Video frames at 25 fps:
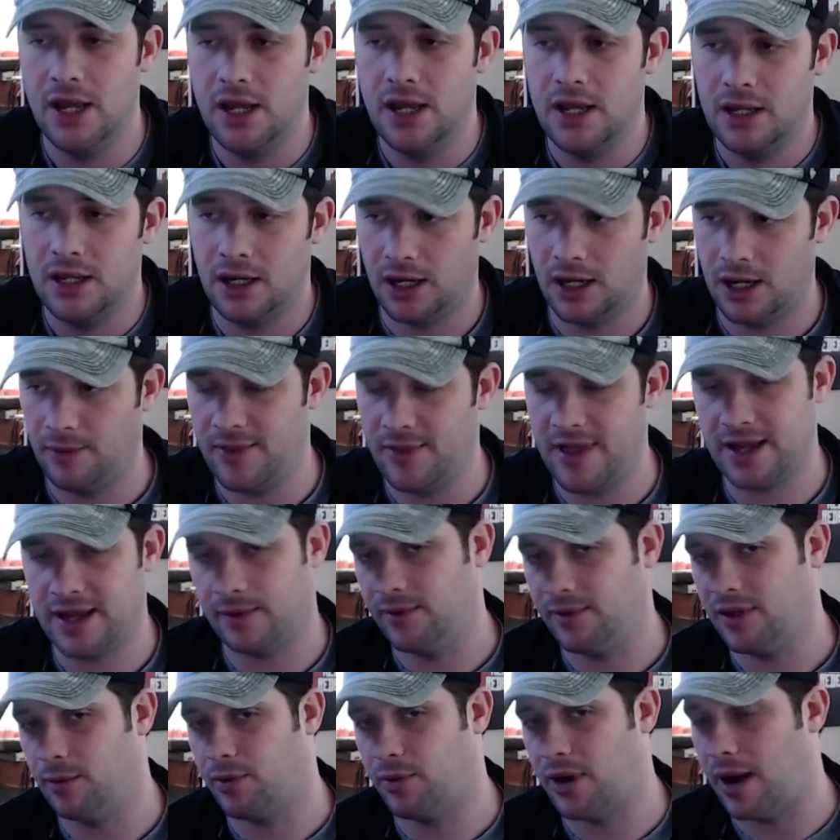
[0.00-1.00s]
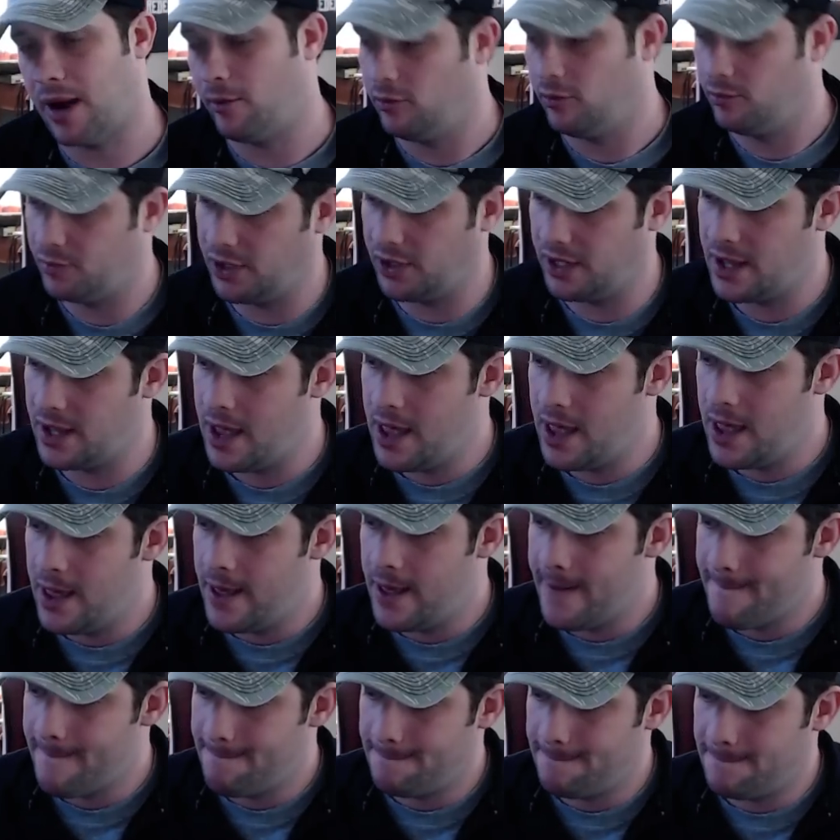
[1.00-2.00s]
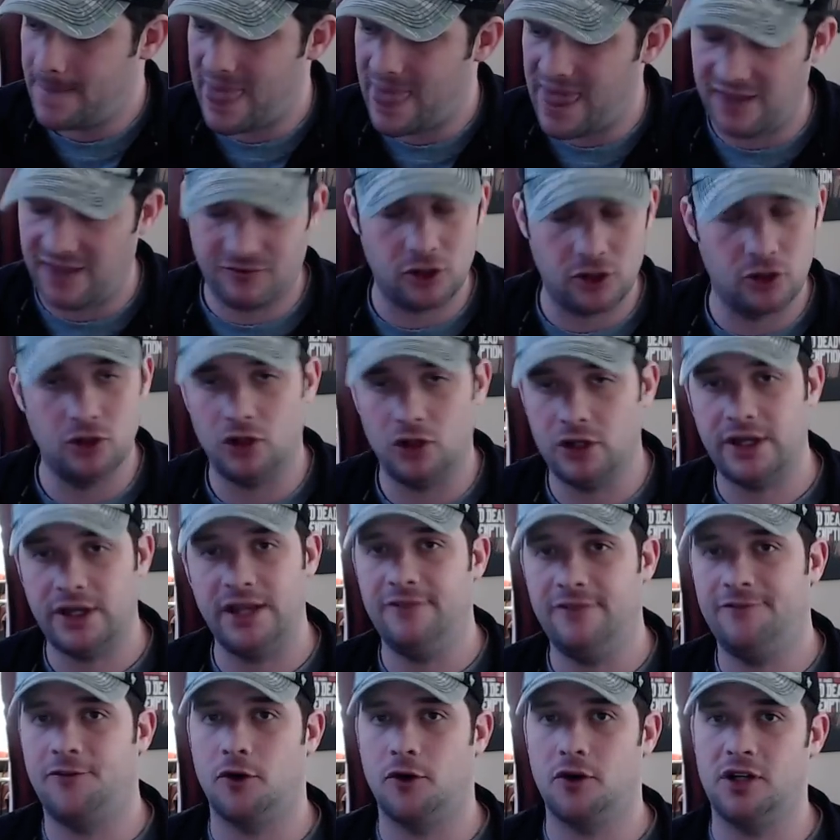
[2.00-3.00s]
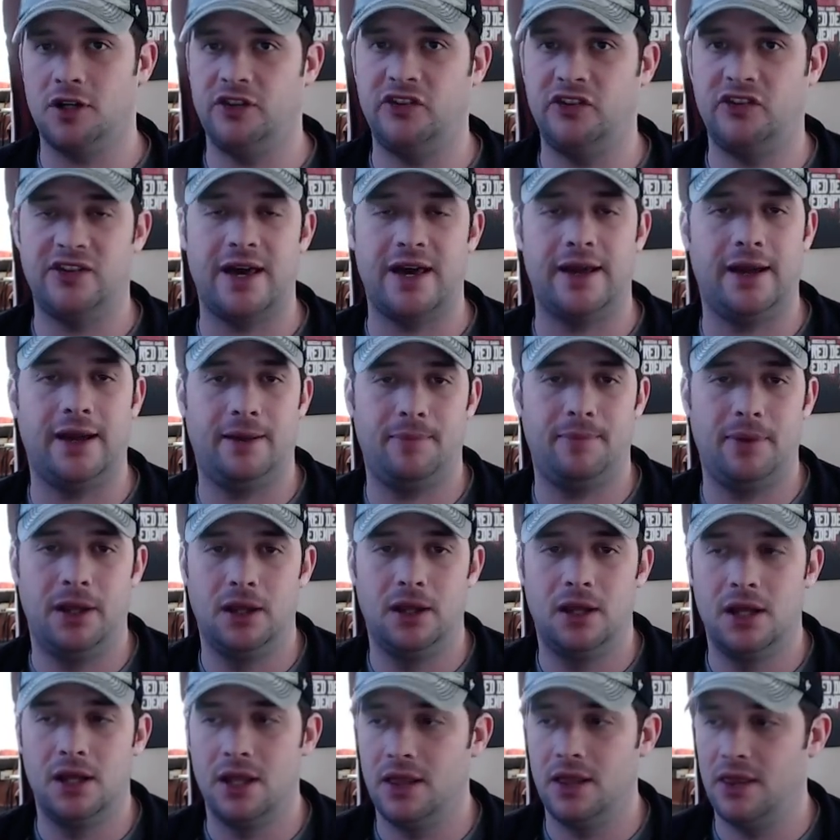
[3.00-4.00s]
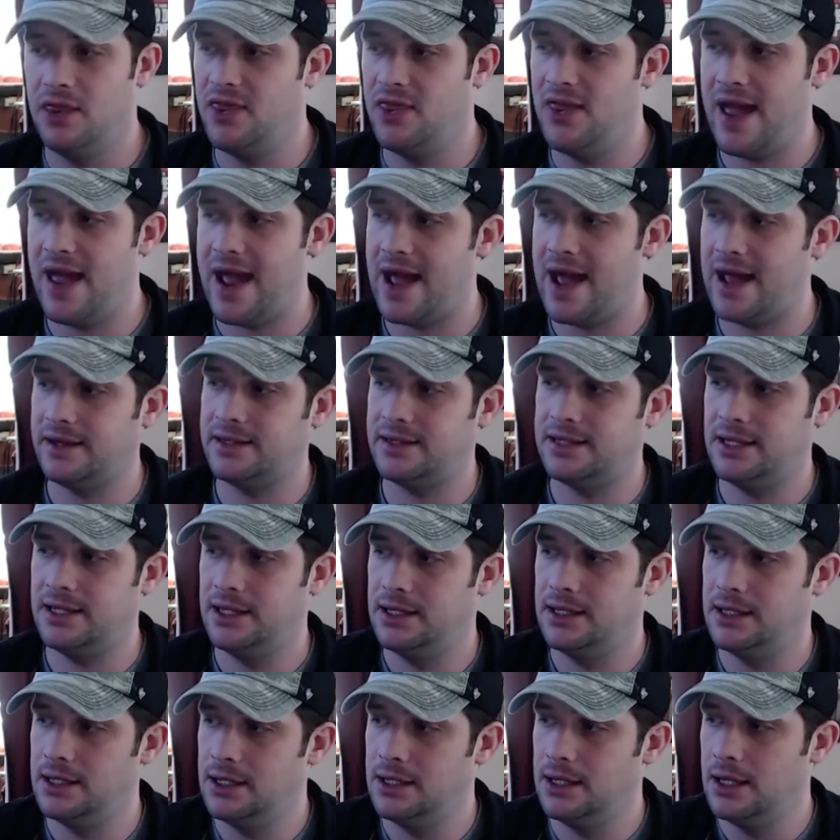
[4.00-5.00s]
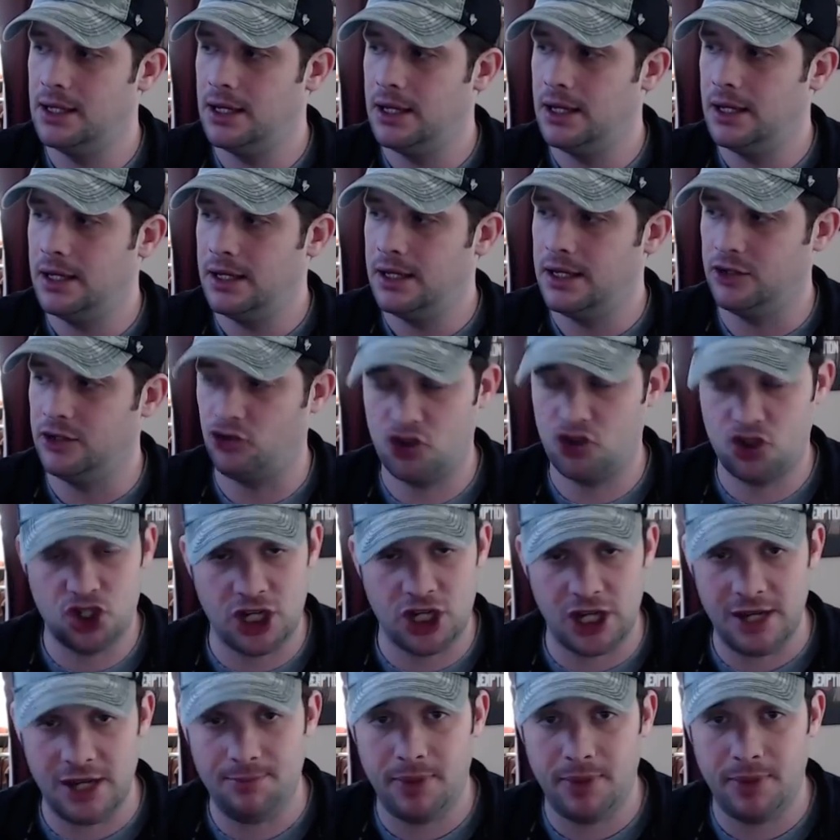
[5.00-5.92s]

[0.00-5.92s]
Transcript: That could be a problem. But if you're looking for a setup that is cheap,